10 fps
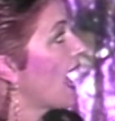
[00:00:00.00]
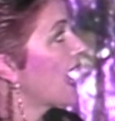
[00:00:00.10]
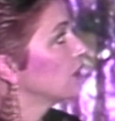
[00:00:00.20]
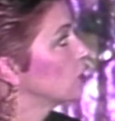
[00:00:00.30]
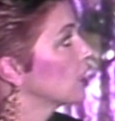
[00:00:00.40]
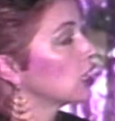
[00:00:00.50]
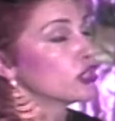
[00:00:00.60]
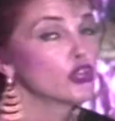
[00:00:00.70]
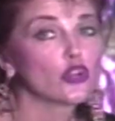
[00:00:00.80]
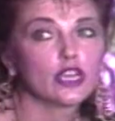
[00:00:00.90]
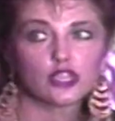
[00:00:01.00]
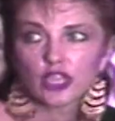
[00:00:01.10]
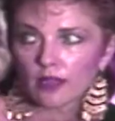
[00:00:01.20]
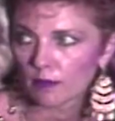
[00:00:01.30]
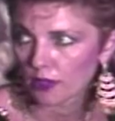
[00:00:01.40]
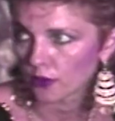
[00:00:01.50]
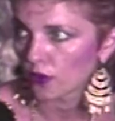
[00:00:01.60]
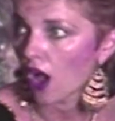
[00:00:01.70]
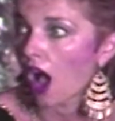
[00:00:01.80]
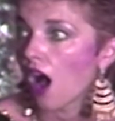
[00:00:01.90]
and shall nourish him
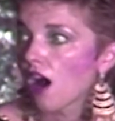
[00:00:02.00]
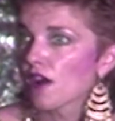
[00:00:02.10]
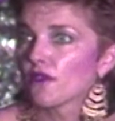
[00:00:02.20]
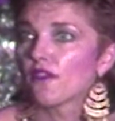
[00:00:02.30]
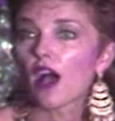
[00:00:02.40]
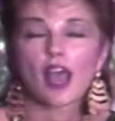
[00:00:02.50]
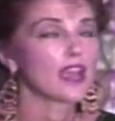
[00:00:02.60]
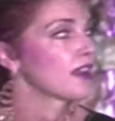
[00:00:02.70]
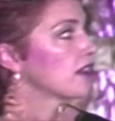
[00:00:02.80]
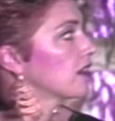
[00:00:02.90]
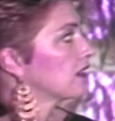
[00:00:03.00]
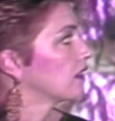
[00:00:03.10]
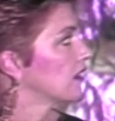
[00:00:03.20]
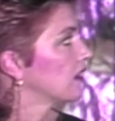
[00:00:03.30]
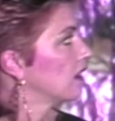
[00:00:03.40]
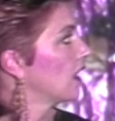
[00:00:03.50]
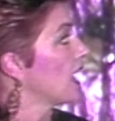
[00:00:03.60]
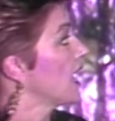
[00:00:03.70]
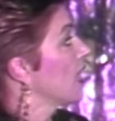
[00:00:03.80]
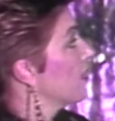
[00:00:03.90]
through our fire.
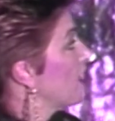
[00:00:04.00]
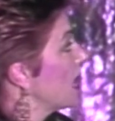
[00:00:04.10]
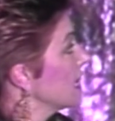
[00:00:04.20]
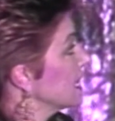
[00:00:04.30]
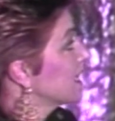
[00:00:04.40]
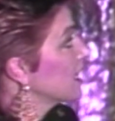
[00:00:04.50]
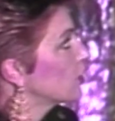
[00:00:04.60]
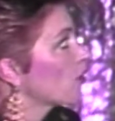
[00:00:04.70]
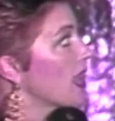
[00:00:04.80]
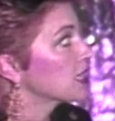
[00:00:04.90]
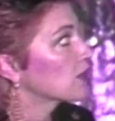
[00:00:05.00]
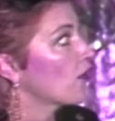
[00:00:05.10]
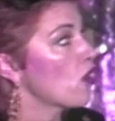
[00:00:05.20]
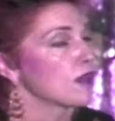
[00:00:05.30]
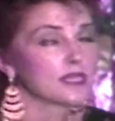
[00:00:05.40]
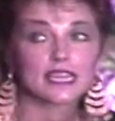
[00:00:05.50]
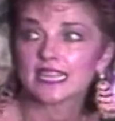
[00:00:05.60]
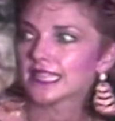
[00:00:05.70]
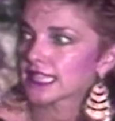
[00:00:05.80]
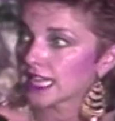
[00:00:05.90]
Then is he transformed, and
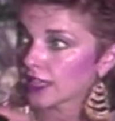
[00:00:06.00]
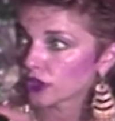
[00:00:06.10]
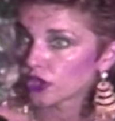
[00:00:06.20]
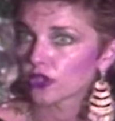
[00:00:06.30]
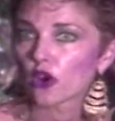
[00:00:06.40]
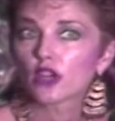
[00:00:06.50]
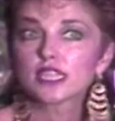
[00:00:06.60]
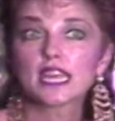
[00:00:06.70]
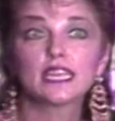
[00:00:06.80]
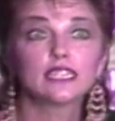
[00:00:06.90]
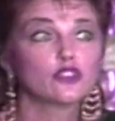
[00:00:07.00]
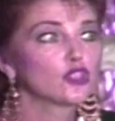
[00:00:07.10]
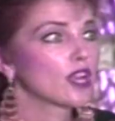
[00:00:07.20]
his tincture or tinge